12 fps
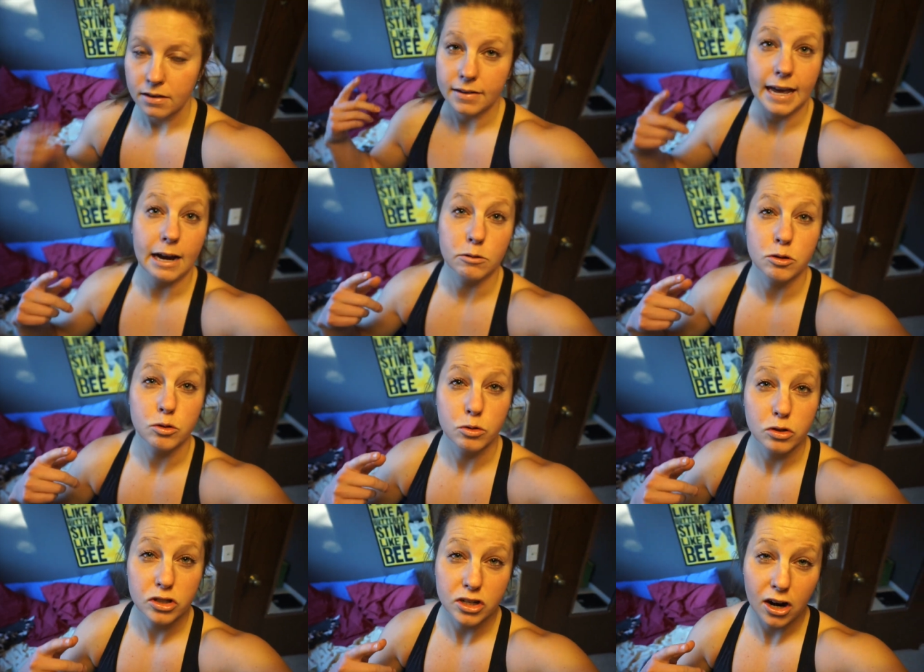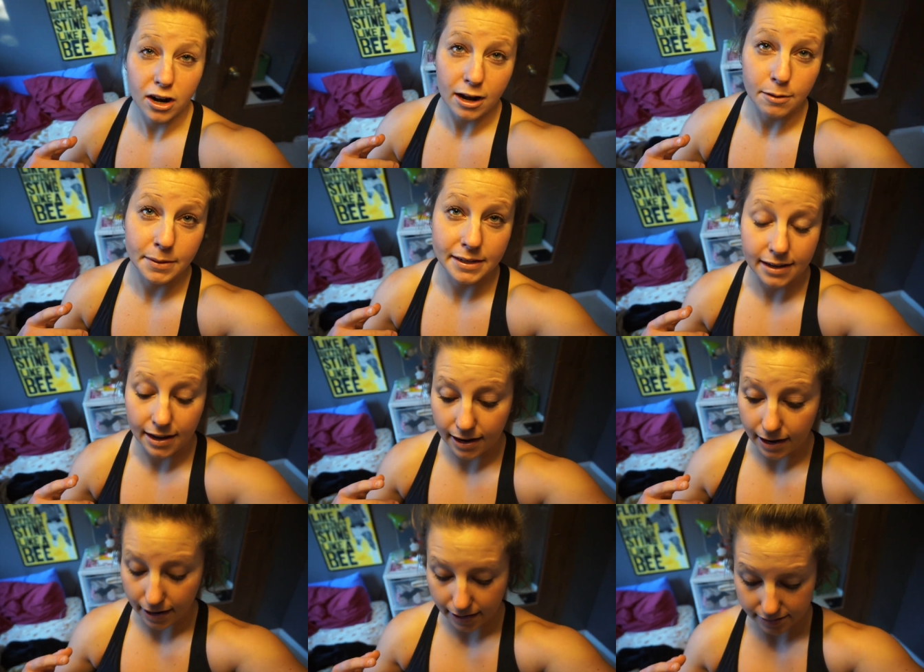Now to start out my
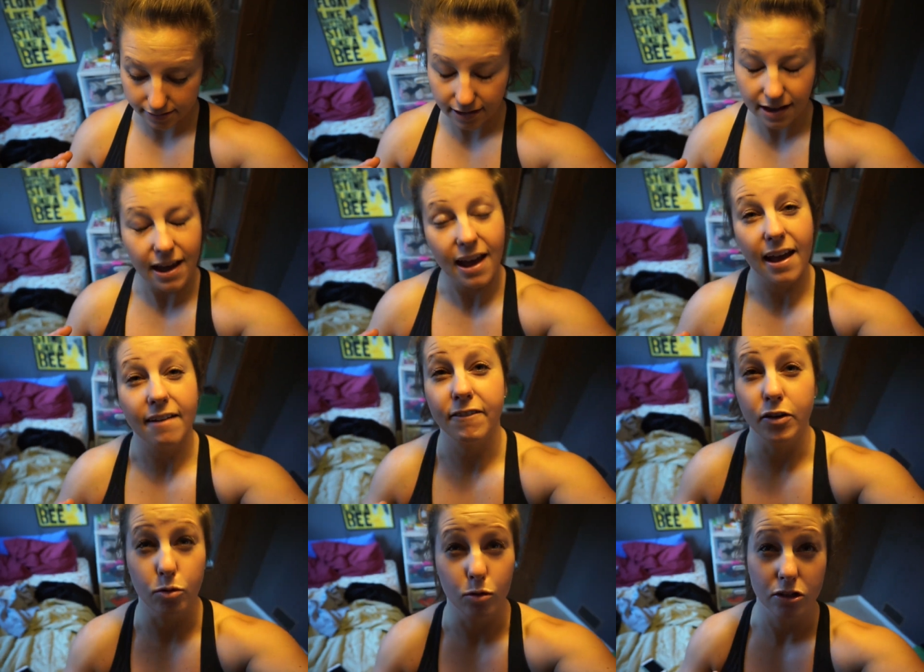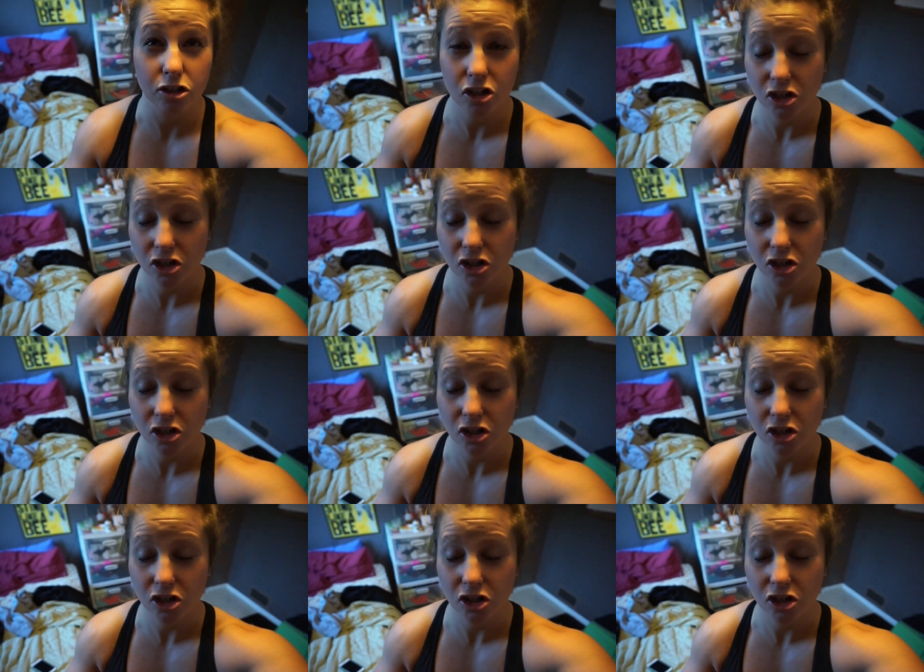day, as everyone